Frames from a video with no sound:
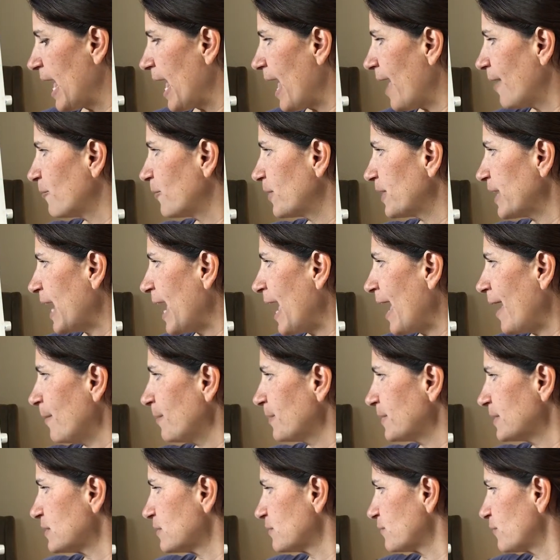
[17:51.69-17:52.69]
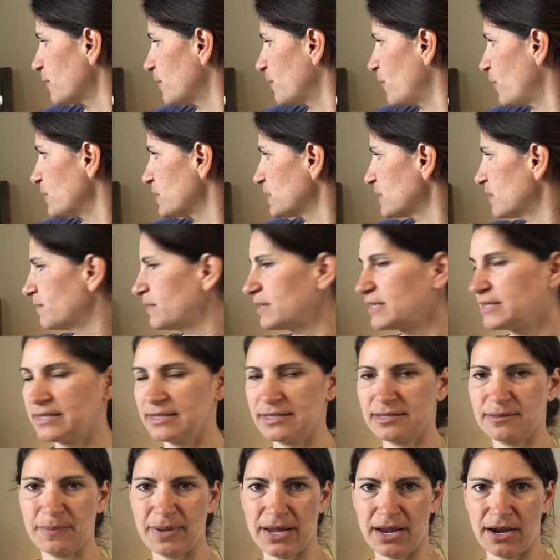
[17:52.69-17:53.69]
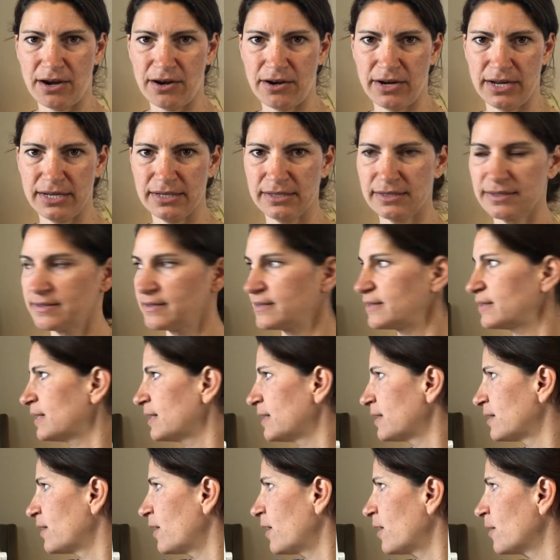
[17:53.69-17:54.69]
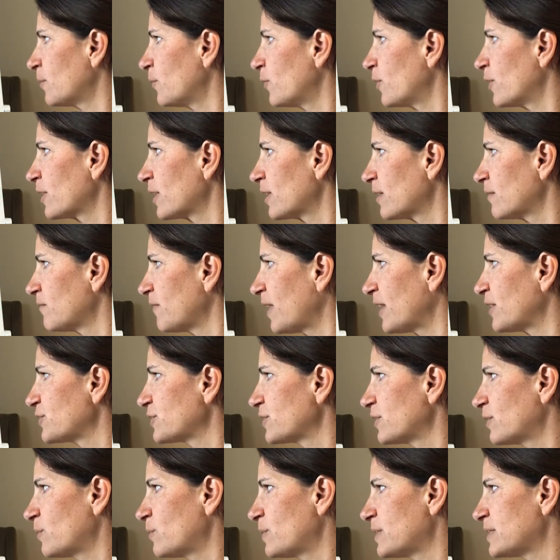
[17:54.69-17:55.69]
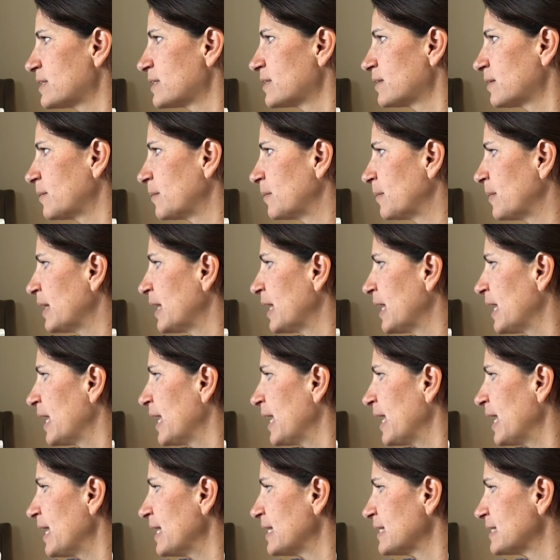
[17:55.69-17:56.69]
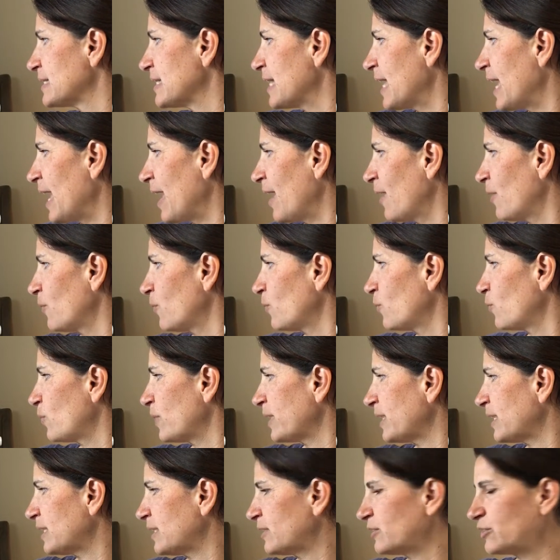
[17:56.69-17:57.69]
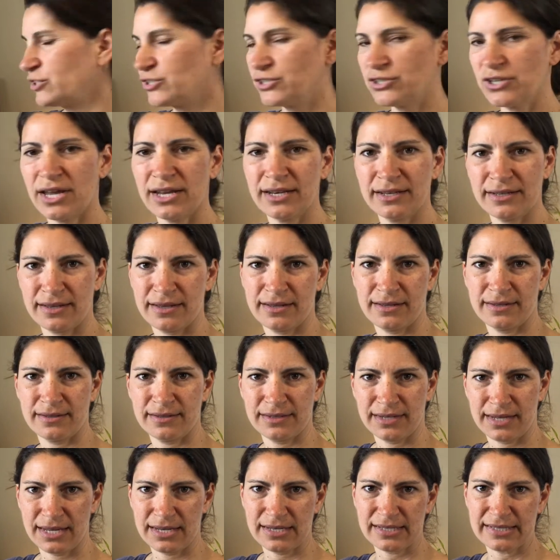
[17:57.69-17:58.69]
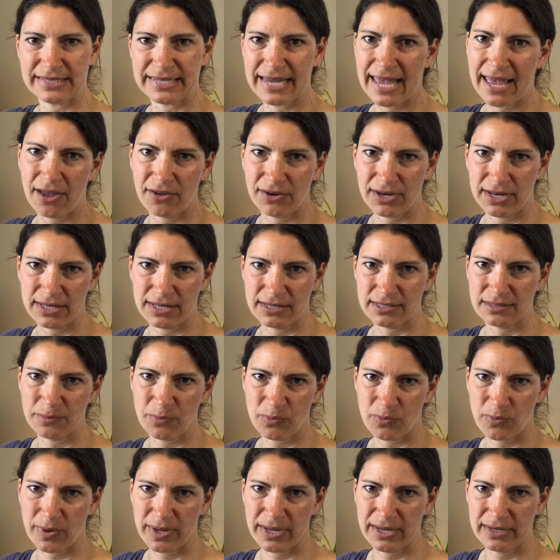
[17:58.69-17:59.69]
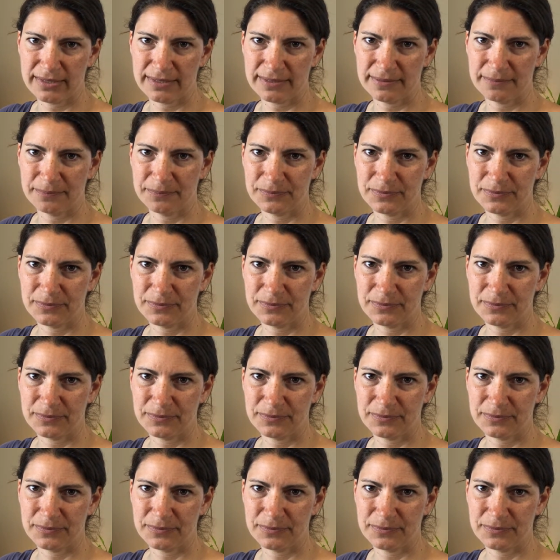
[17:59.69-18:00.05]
And what happens for most of us as parents in our more conventional wisdom is that we shut kids down at this point.